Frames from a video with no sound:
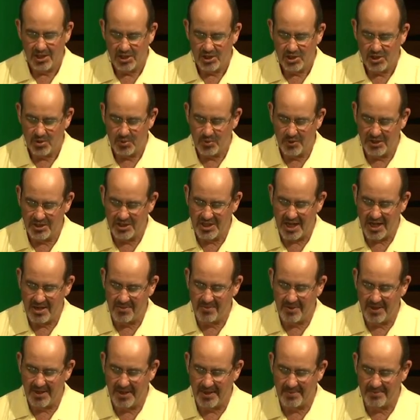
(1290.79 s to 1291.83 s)
To which
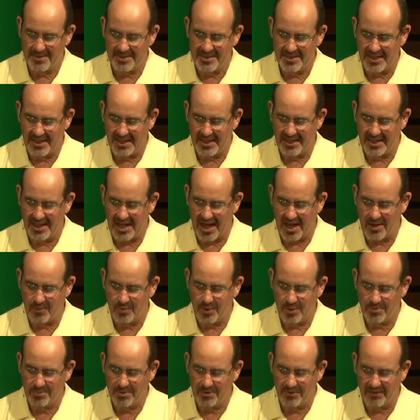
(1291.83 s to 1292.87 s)
Abraham said, "God
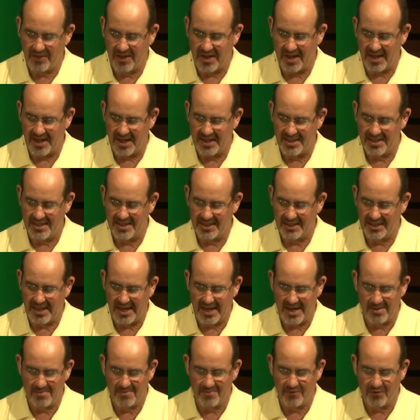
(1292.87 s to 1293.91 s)
will provide the
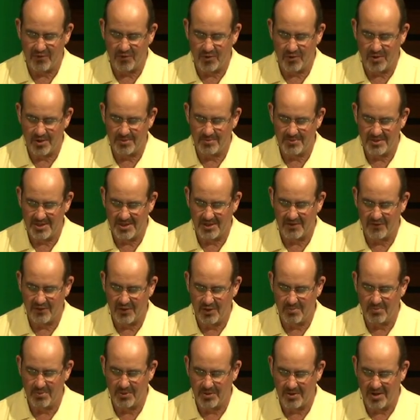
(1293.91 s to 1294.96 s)
lamb for himself for
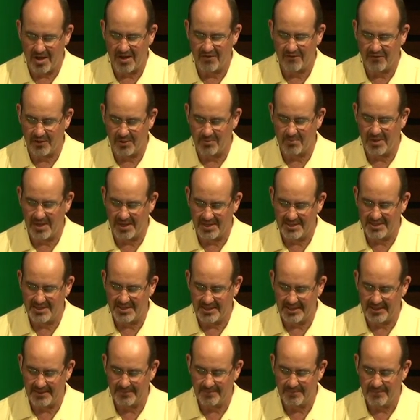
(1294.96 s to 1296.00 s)
the burnt offering, my
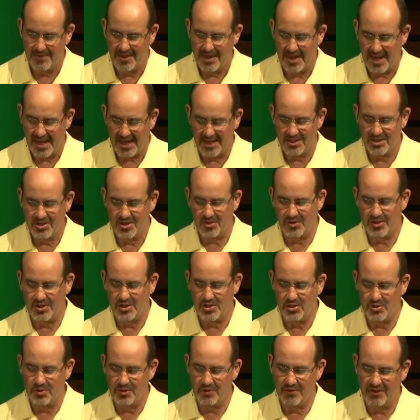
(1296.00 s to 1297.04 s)
son." And so the
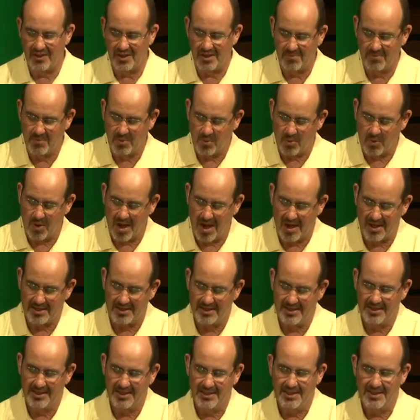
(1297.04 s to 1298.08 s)
two of them
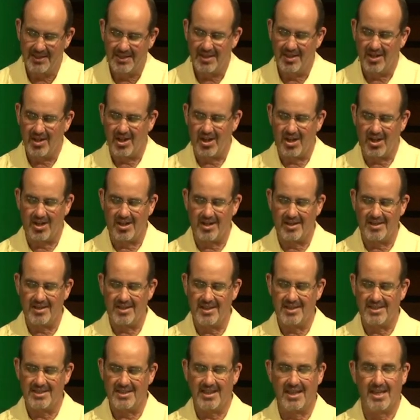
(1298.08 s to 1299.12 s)
walked on
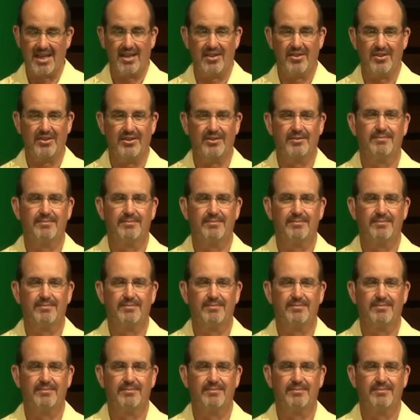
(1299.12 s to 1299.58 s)
together.